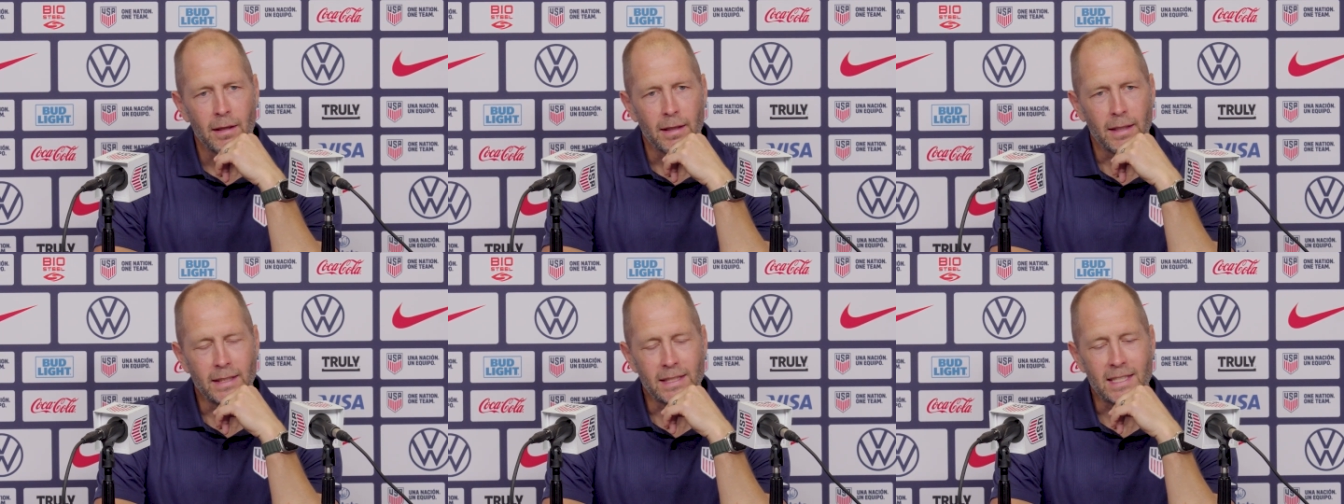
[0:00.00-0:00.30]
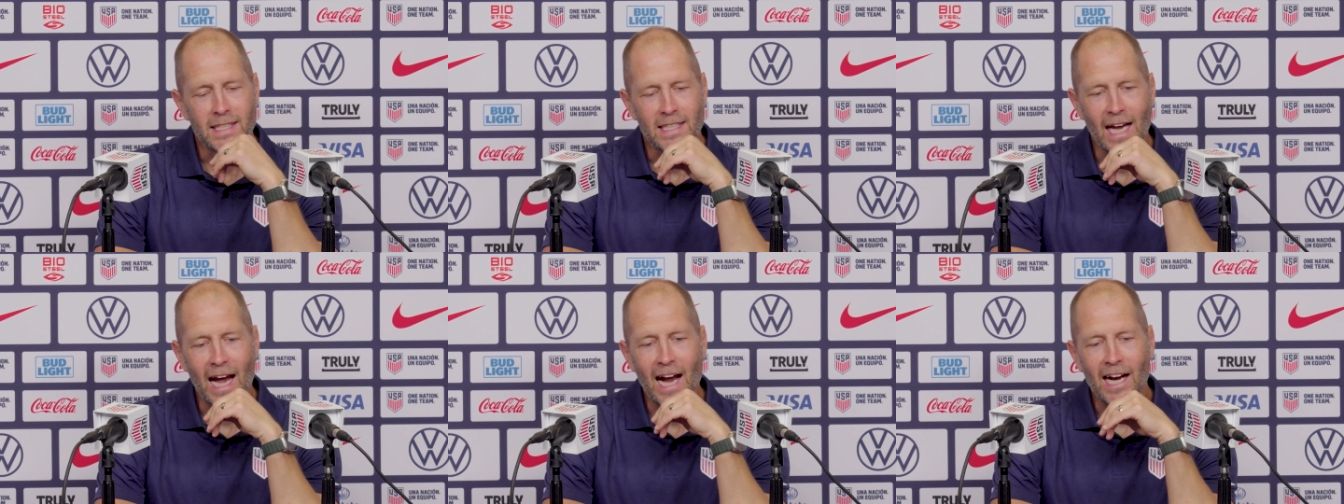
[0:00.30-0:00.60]
in
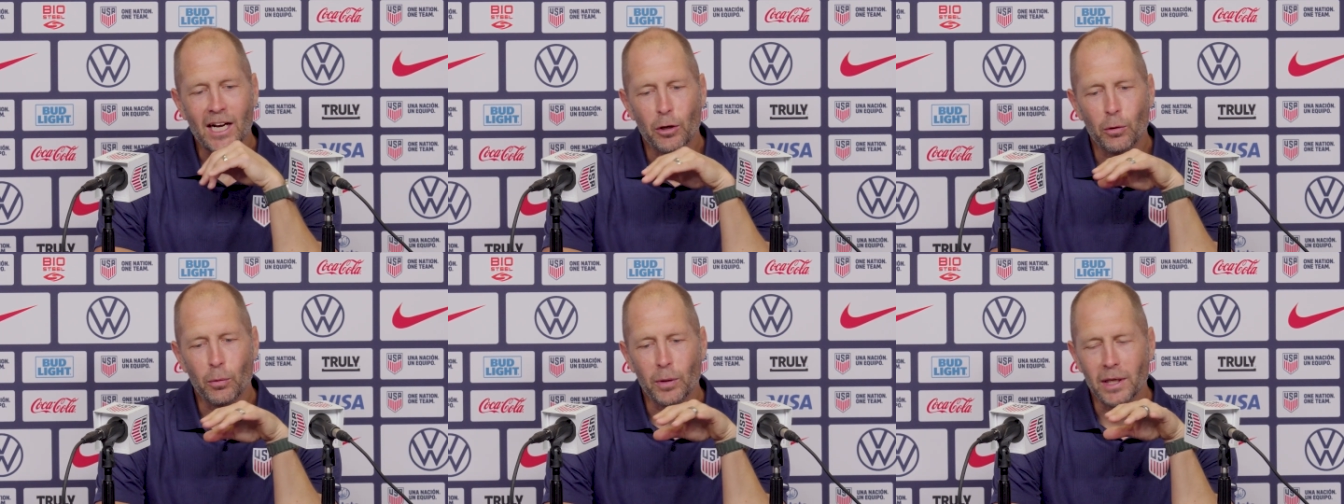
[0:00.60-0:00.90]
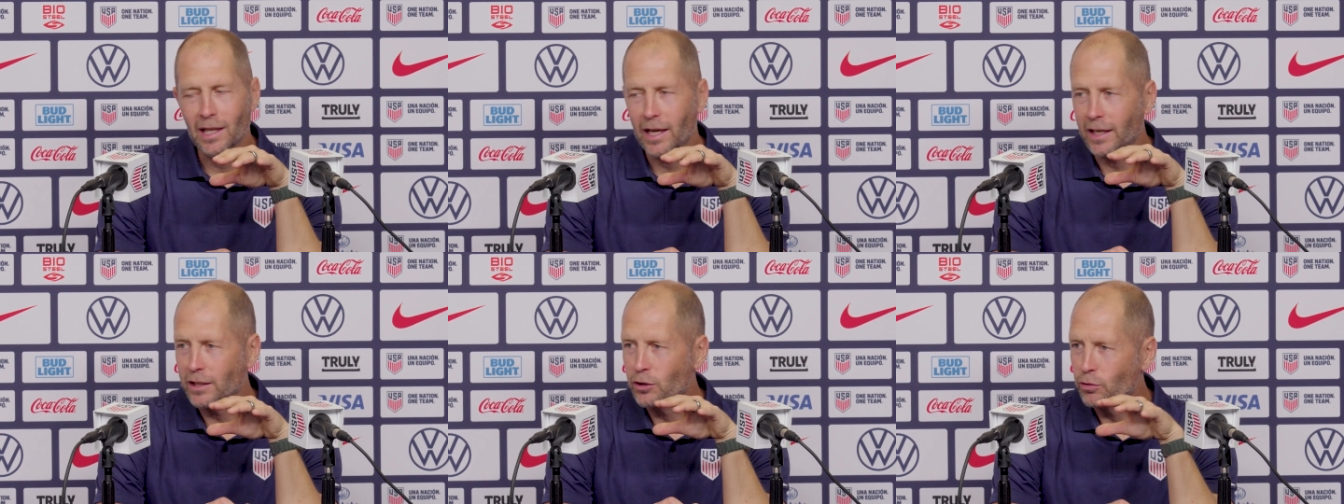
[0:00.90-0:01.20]
soccer
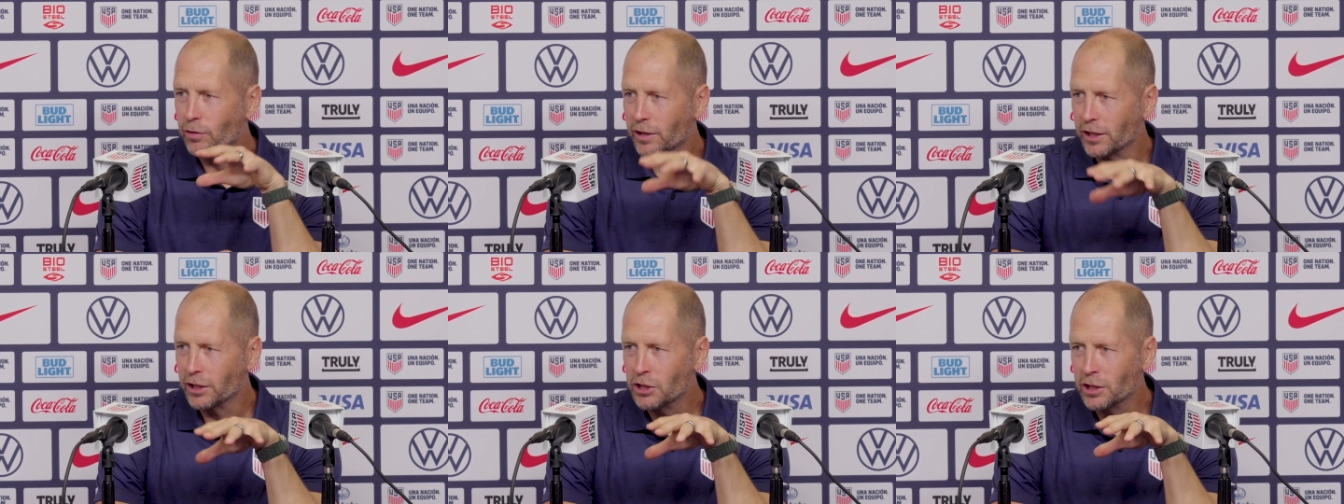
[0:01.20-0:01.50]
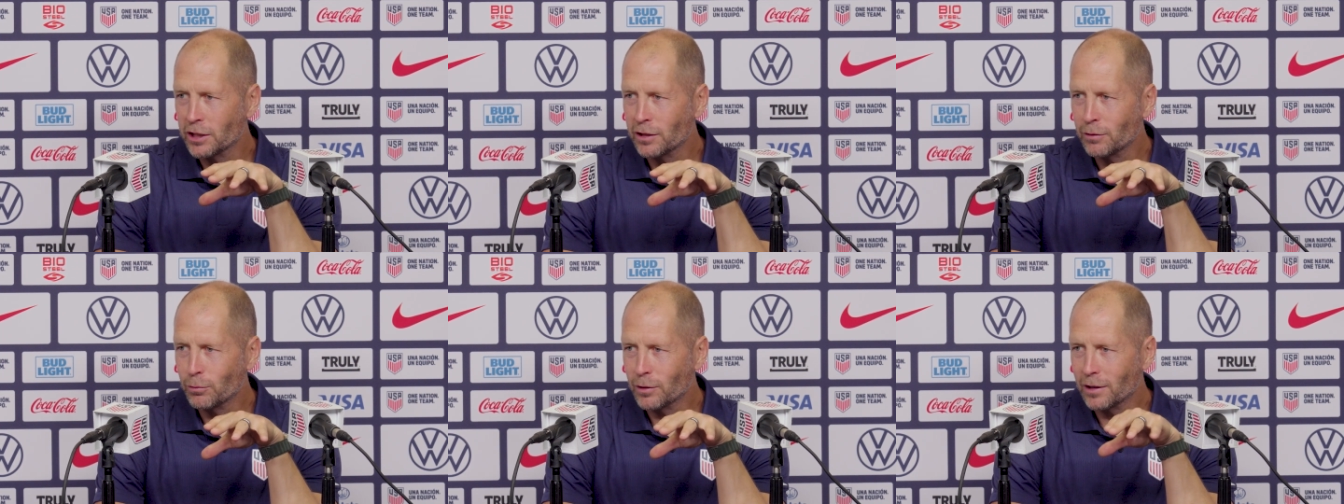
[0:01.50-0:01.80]
we like
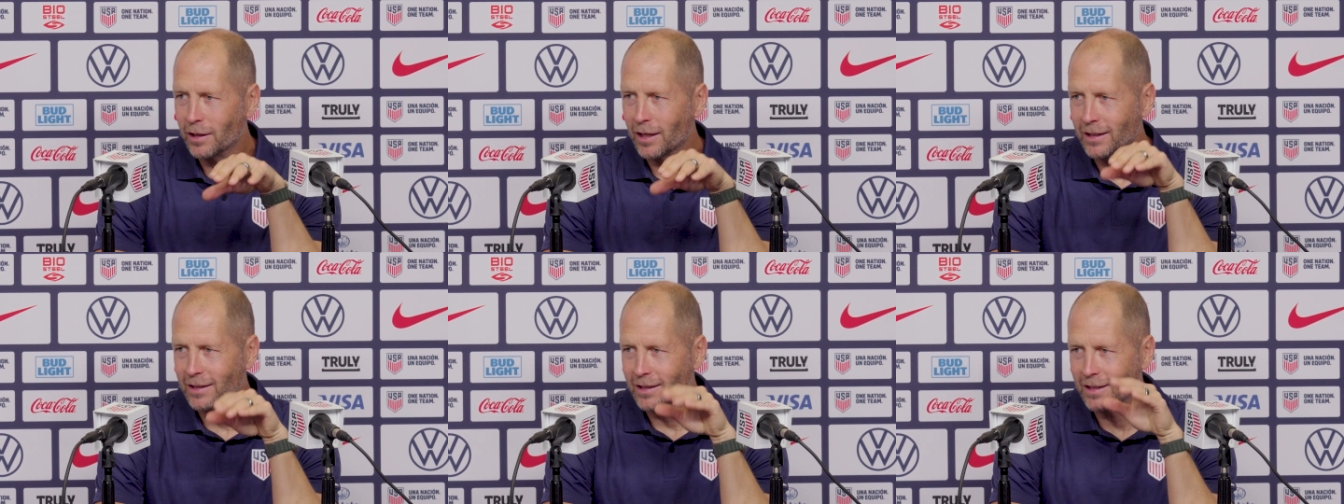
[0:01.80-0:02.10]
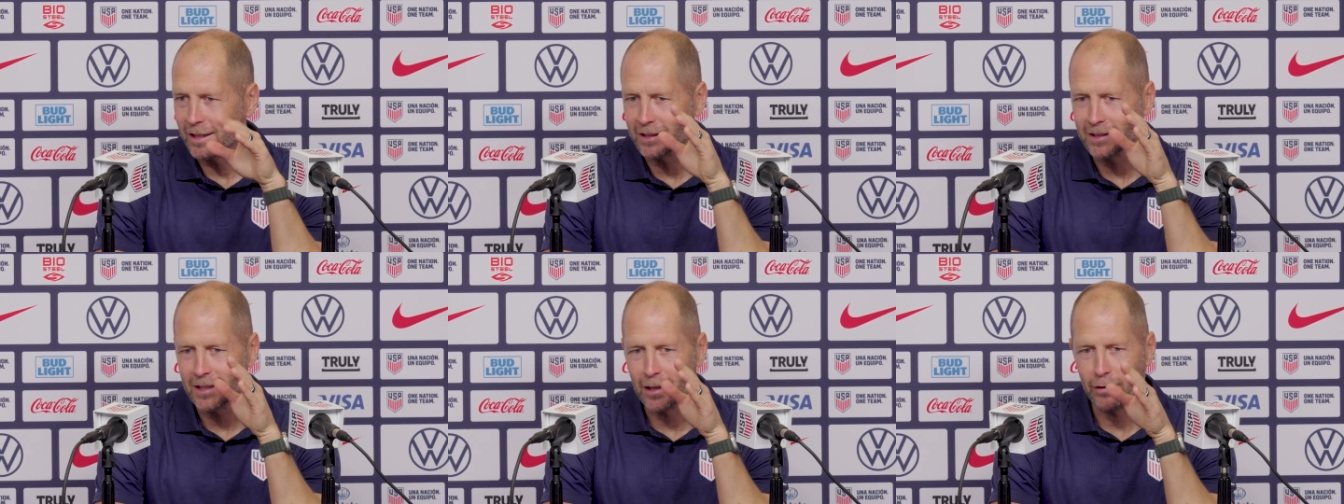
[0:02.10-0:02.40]
tradition, we like
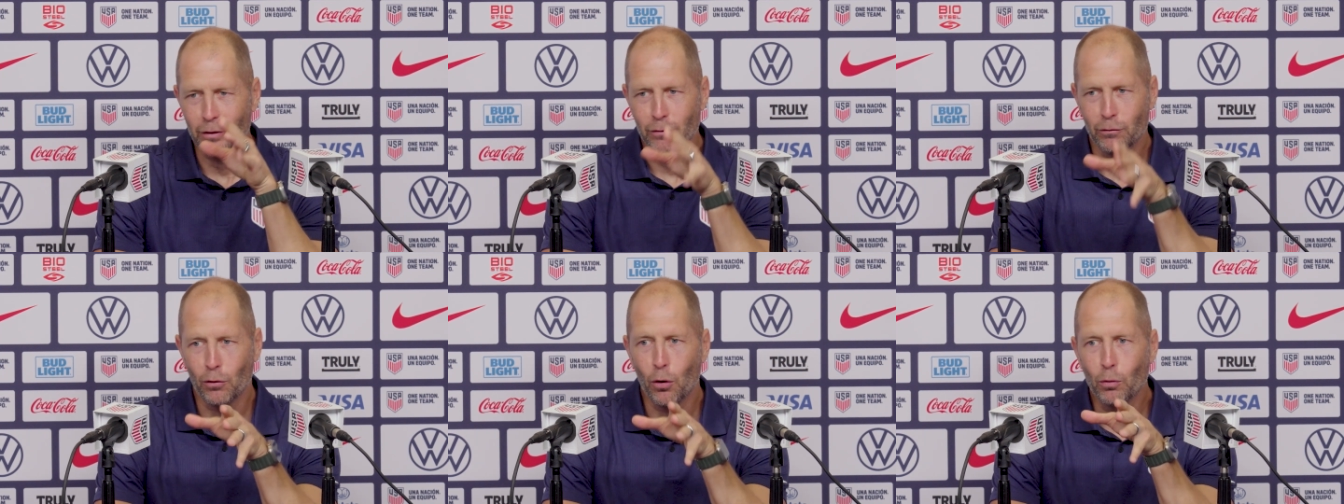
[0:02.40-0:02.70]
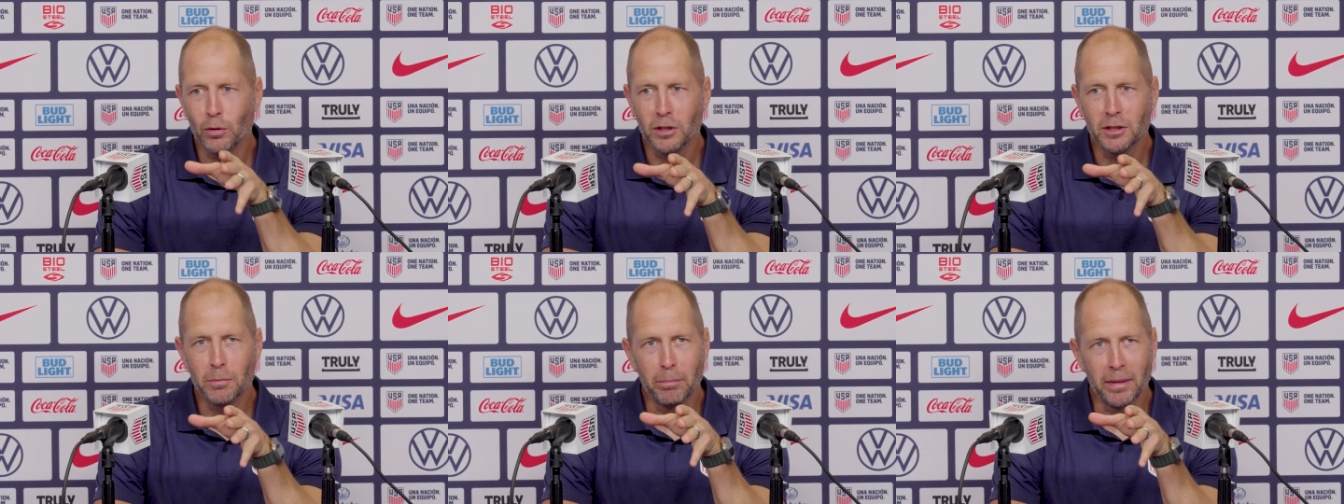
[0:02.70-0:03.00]
things how they've
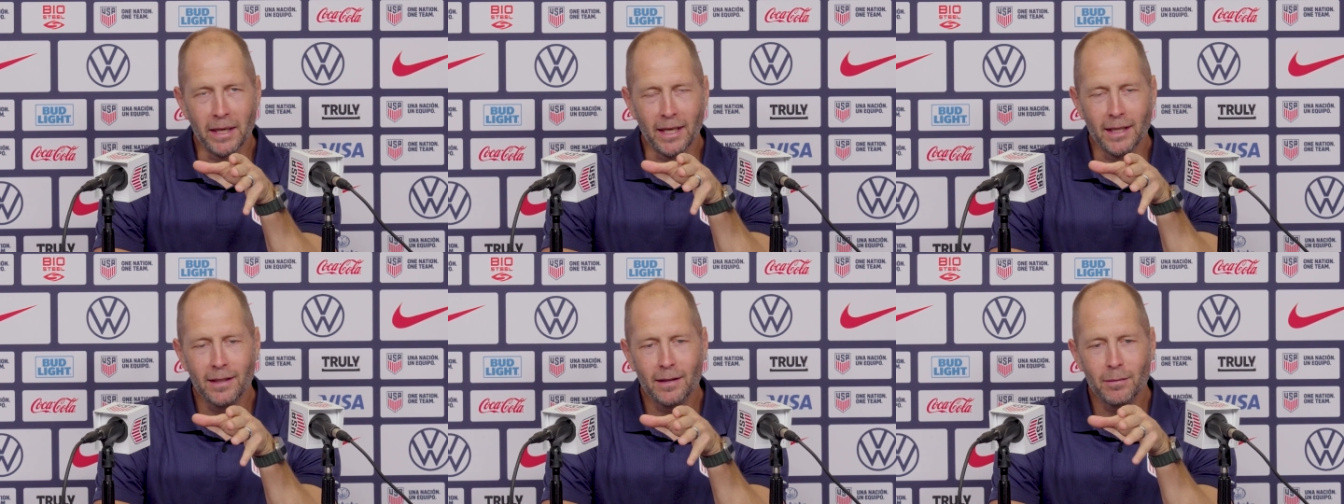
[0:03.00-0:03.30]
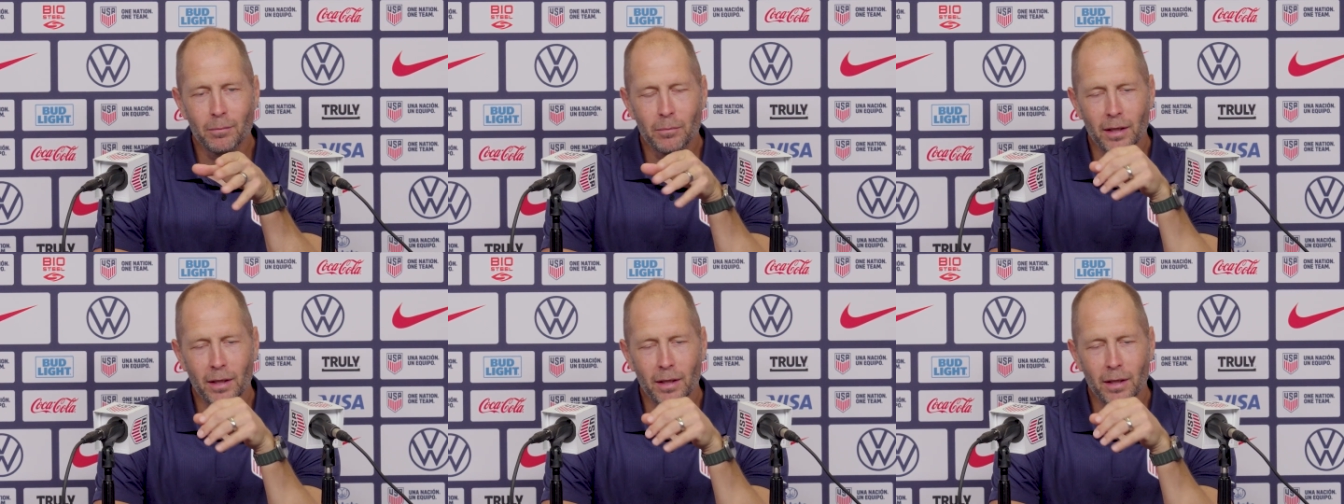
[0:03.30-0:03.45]
always been.